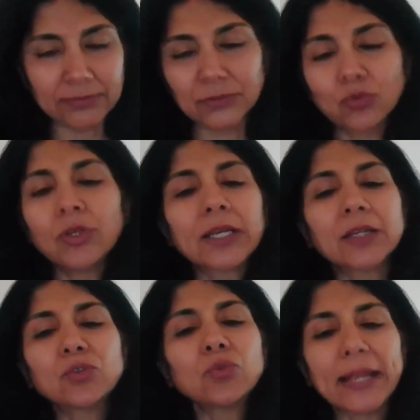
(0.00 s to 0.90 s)
too
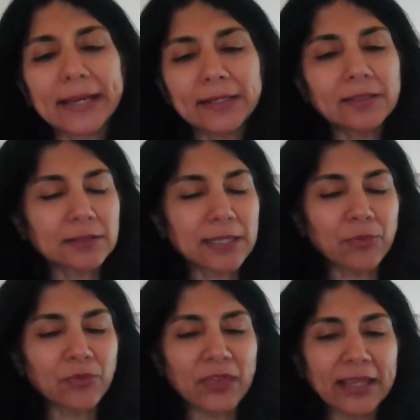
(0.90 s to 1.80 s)
little, too late type
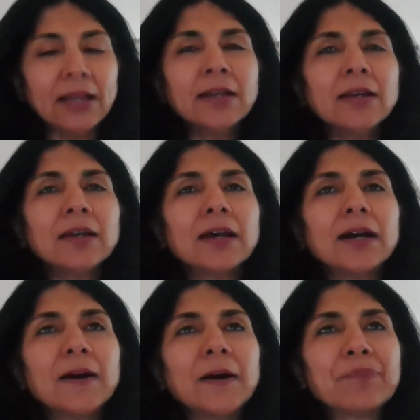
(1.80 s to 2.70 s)
of thing.
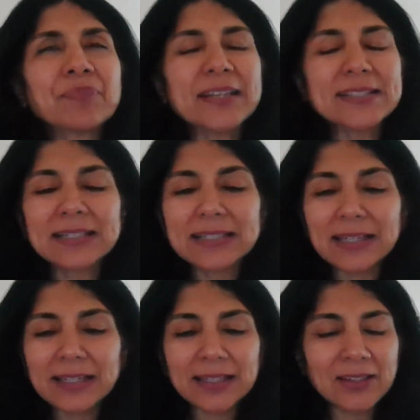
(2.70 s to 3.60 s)
There's
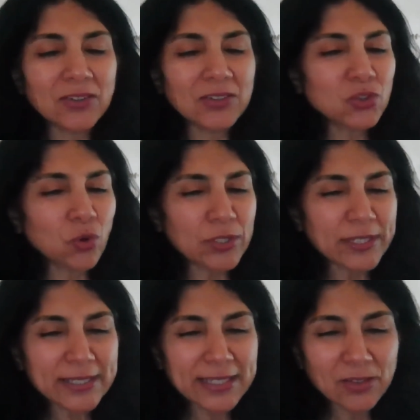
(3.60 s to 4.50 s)

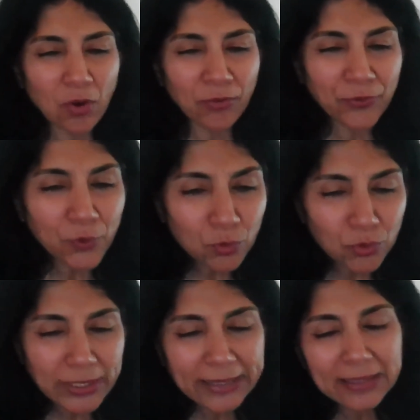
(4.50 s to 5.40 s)
shortages of
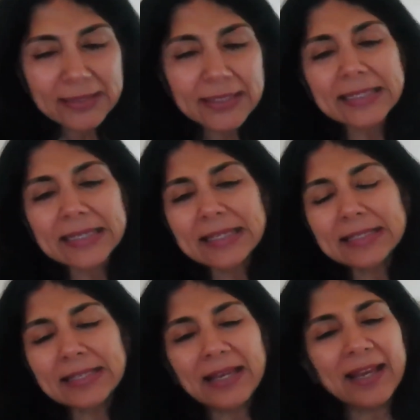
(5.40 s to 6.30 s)
food in the
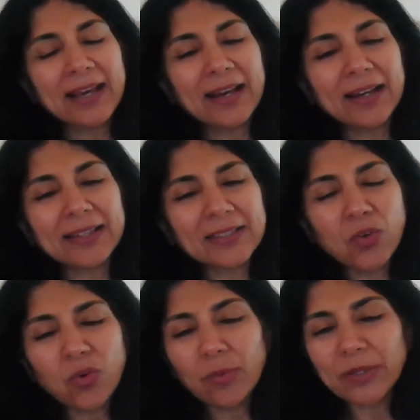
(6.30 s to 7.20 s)
cities. There's a
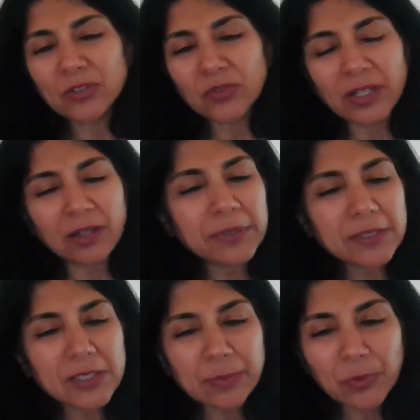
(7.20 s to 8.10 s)
whole bunch of
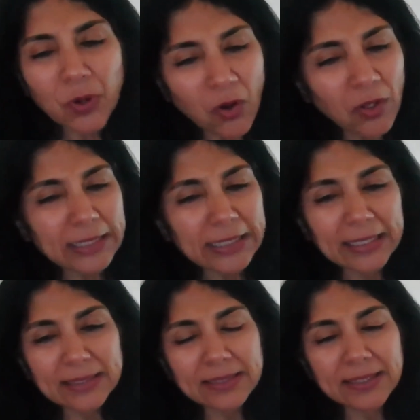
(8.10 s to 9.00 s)
urban sprawl.
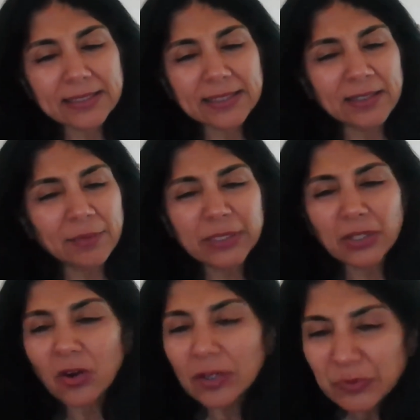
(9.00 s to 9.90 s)
There's
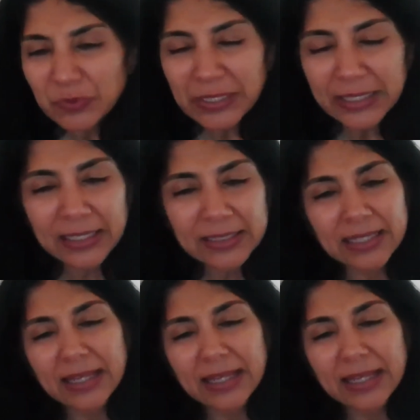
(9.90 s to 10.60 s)
urban conflicts.